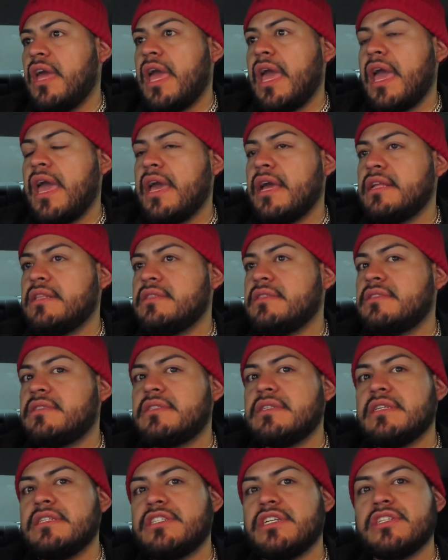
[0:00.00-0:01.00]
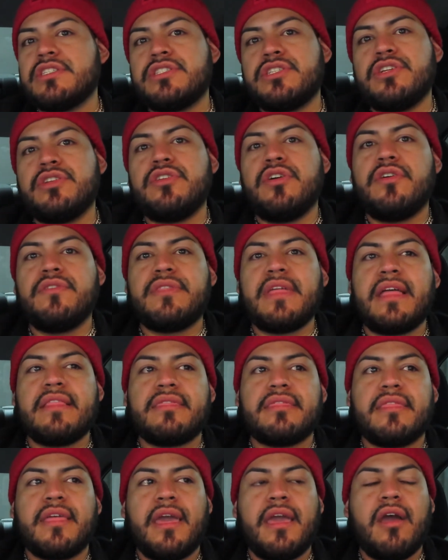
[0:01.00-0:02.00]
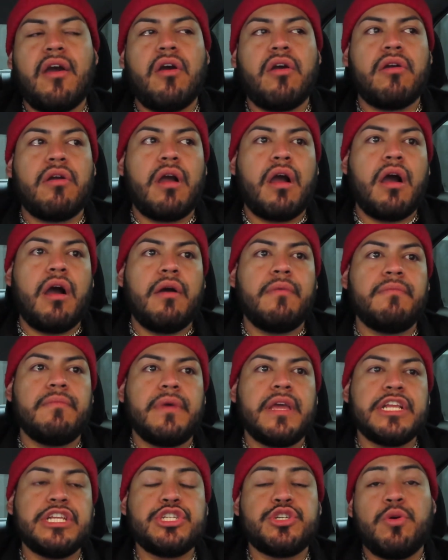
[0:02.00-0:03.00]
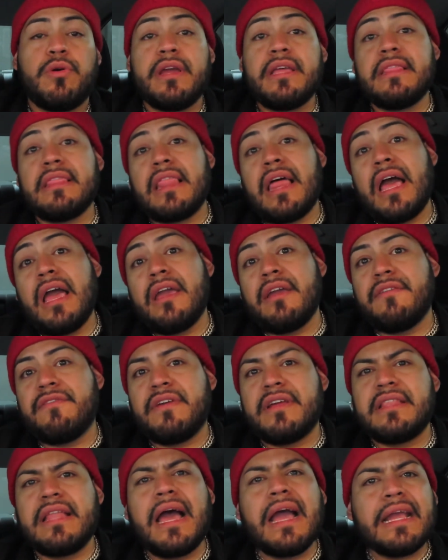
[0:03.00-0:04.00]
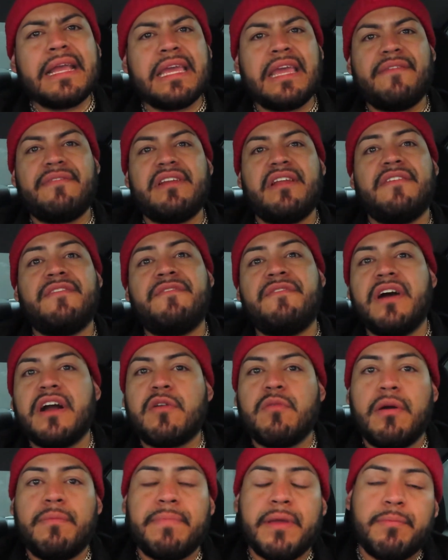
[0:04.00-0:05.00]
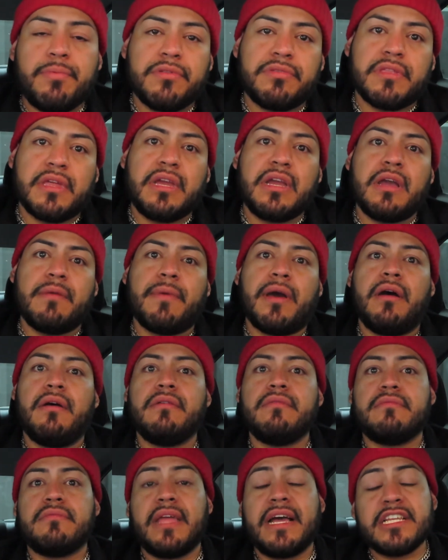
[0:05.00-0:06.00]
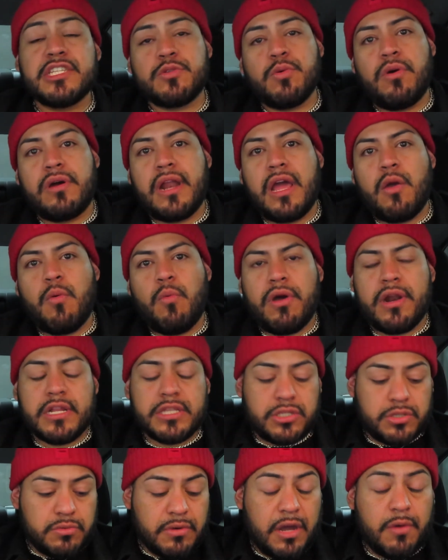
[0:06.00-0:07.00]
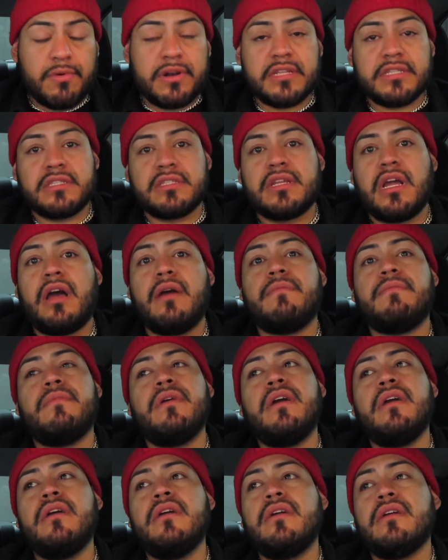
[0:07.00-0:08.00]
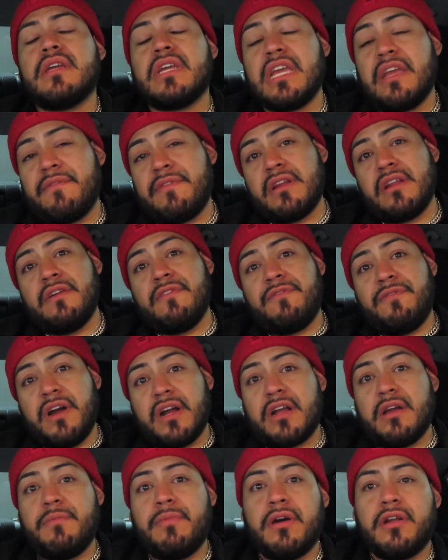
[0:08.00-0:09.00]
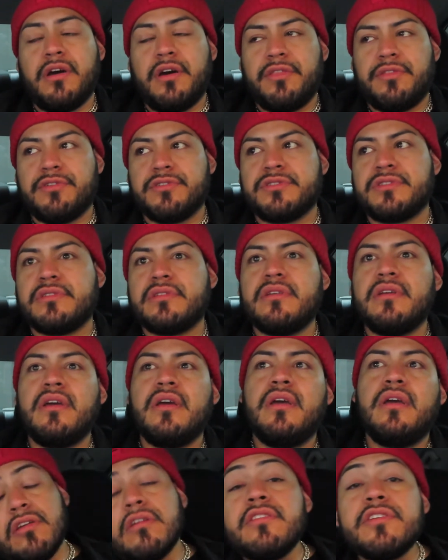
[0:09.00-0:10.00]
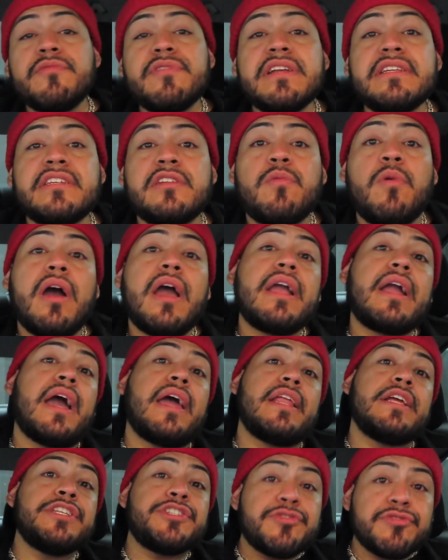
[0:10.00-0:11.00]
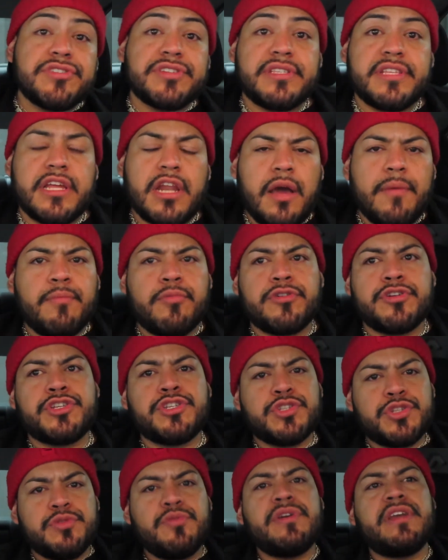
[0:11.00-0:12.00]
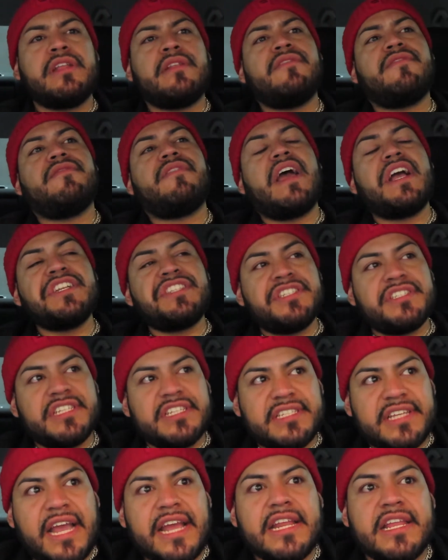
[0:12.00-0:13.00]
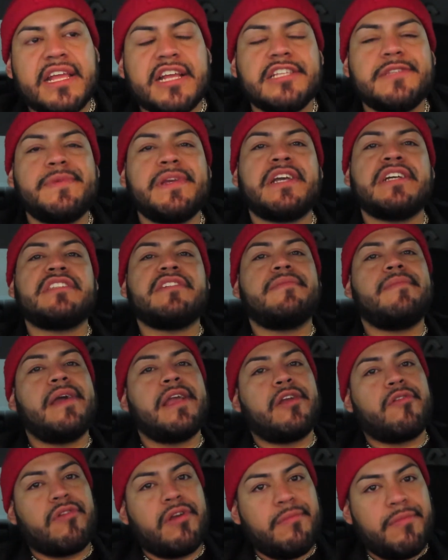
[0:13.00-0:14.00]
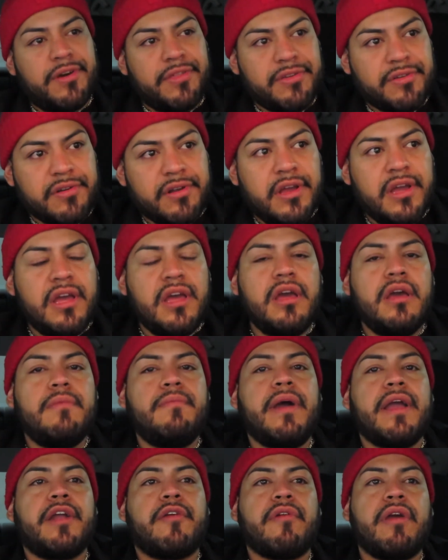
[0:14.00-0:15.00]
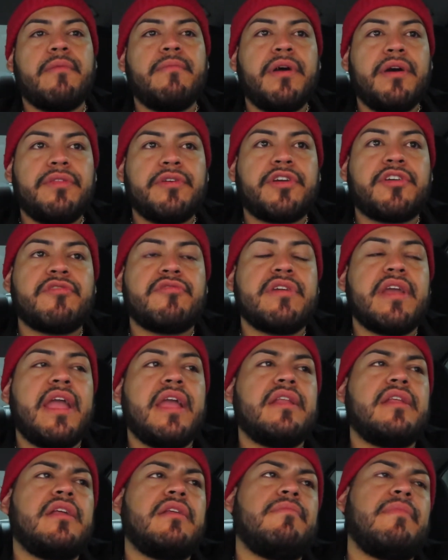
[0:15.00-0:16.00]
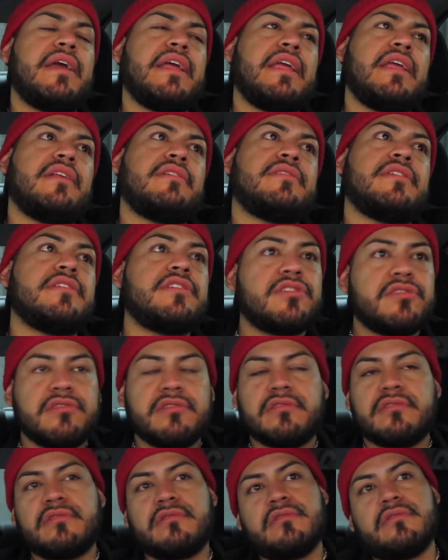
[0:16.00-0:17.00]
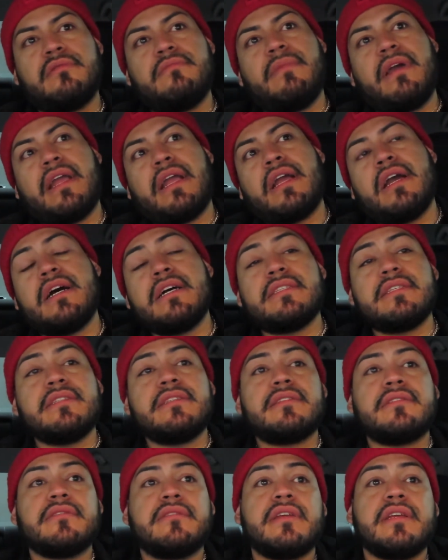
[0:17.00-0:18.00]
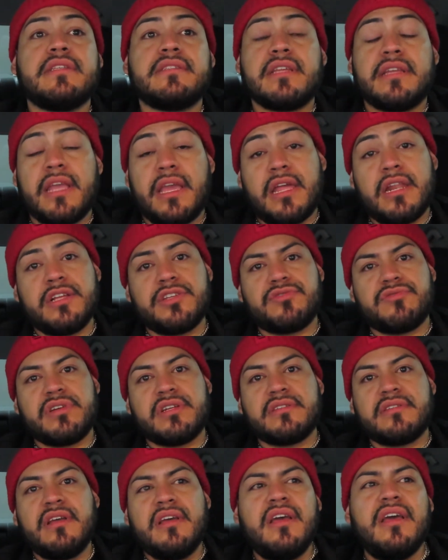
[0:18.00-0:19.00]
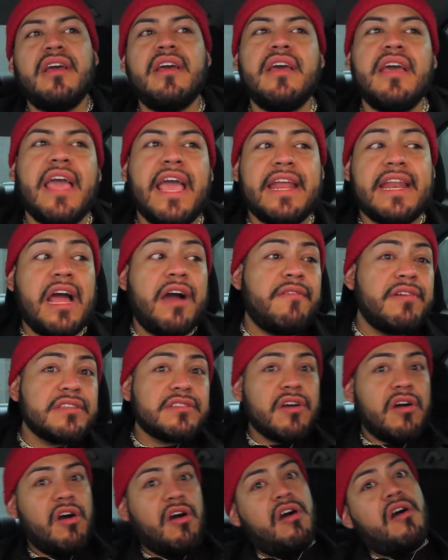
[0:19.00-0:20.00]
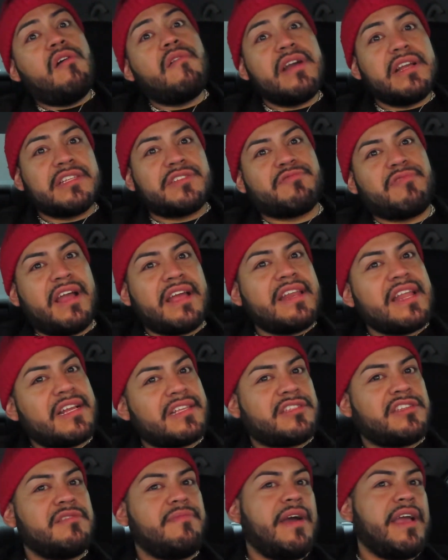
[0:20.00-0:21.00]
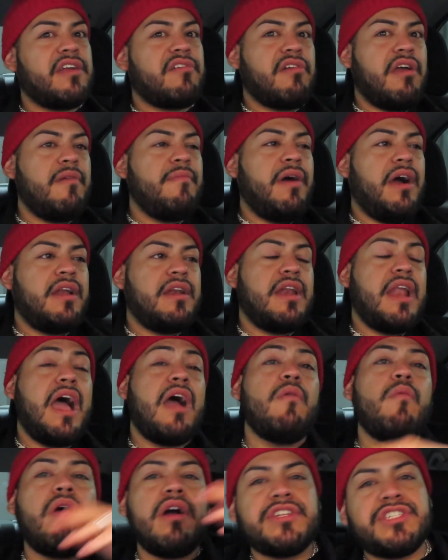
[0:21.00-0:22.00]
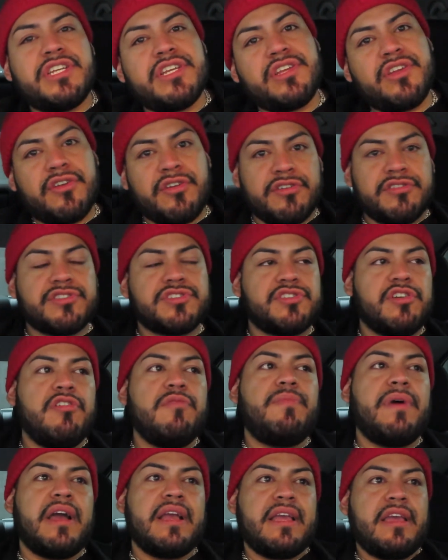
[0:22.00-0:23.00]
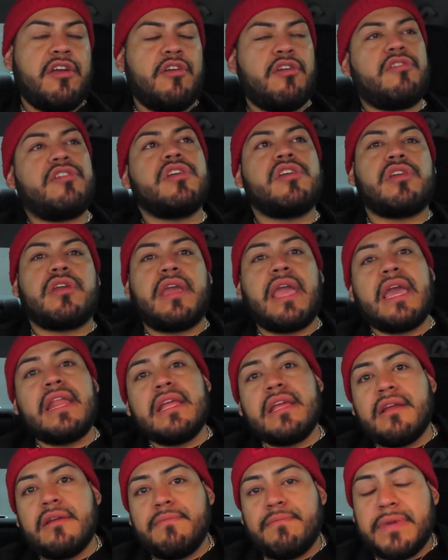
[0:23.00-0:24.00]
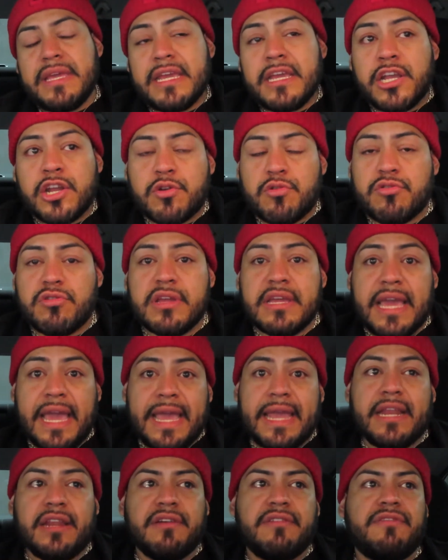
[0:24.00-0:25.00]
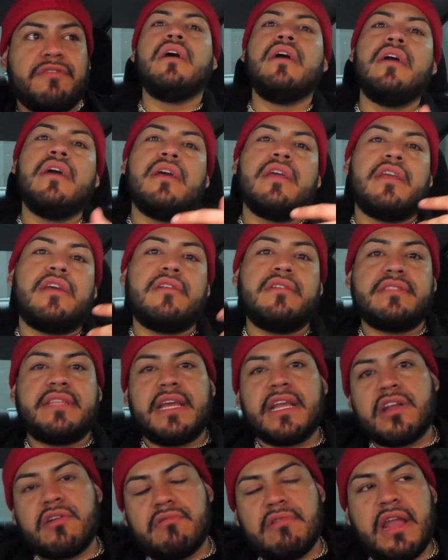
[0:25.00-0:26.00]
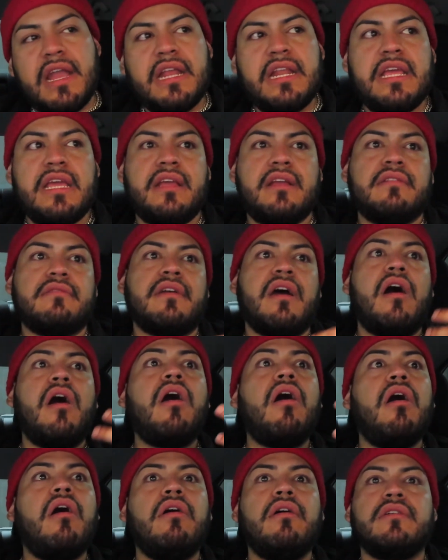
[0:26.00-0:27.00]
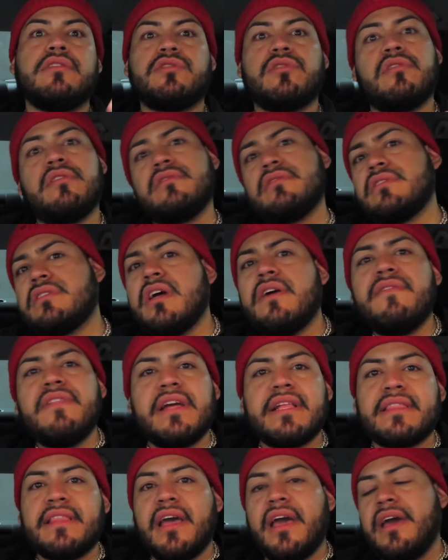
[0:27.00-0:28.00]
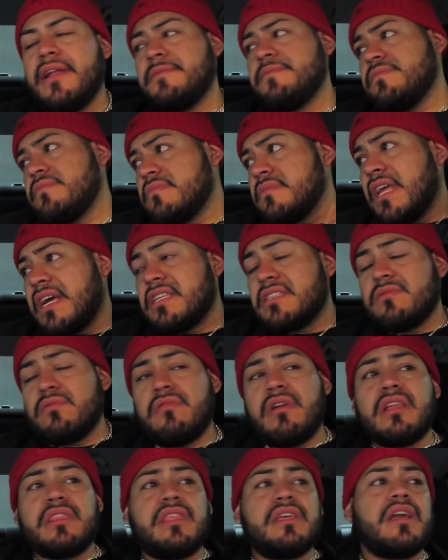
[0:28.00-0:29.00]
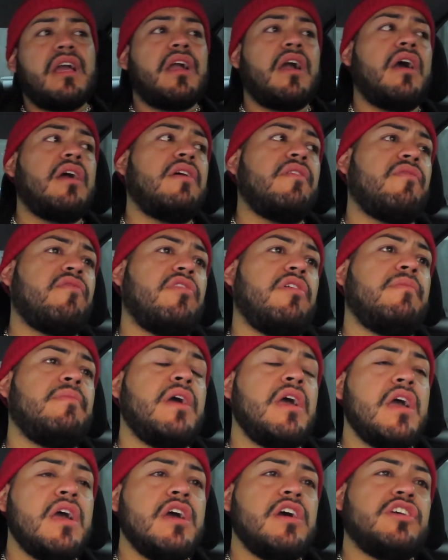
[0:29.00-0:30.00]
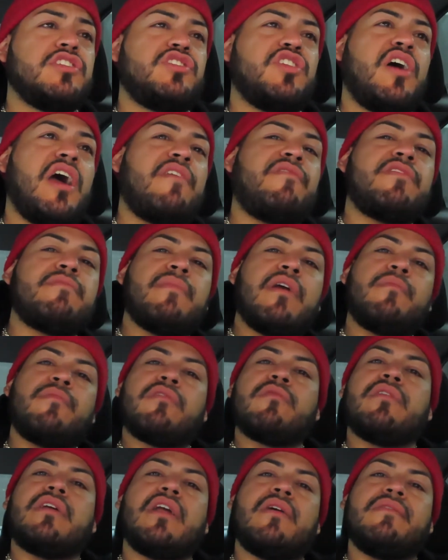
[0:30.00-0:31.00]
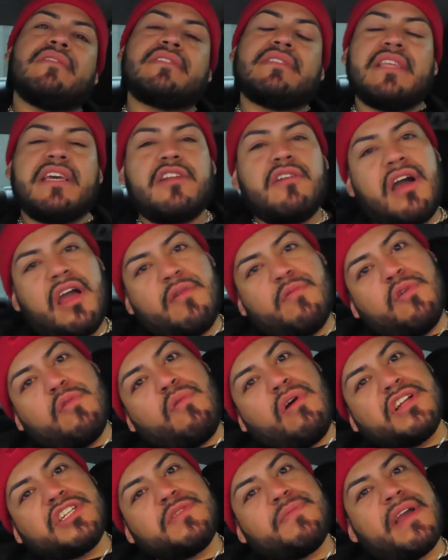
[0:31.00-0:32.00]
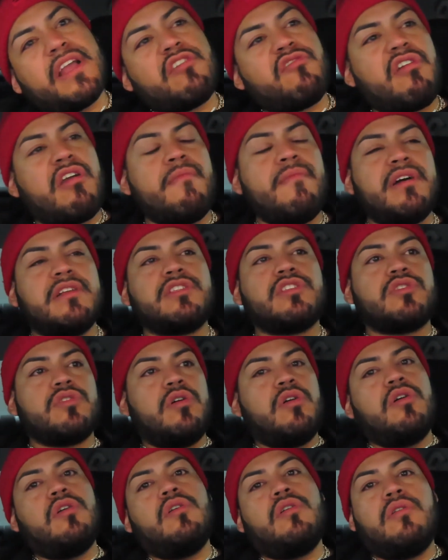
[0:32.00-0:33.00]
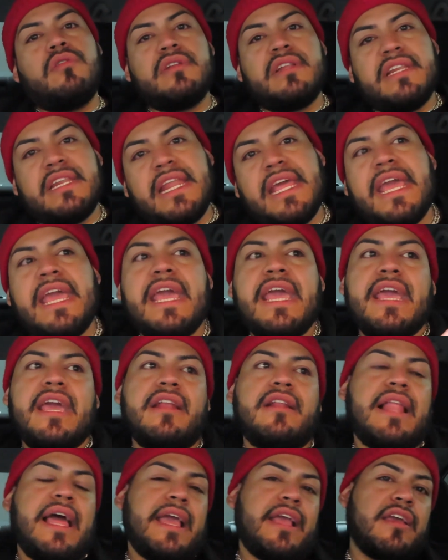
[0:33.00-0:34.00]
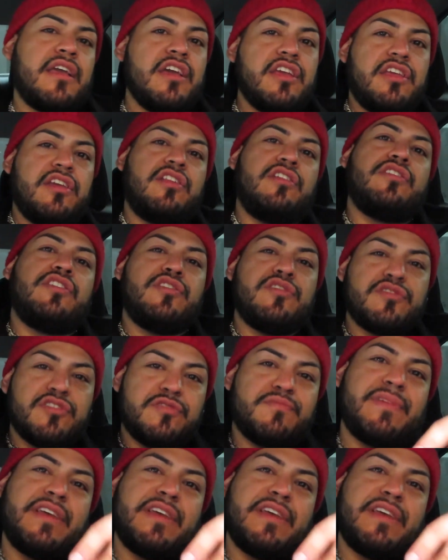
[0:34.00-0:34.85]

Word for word: and just to know that they are um, enjoying life and not giving a fuck what people think about. That's what I want to do. I want to stop giving a fuck about others. The only reason why I got interested on pursuing fashion designing is because of my grandmother. My grandmother created my sisters, my cousins' quinceañera dress, and I was always right next to my grandma, not watching her sew, but her getting being creative, you know, decorating the halls or stuff like that. That's where I think I got it from. So I remember when I was little, I would watch my grandma sew, knit, like, you know, use those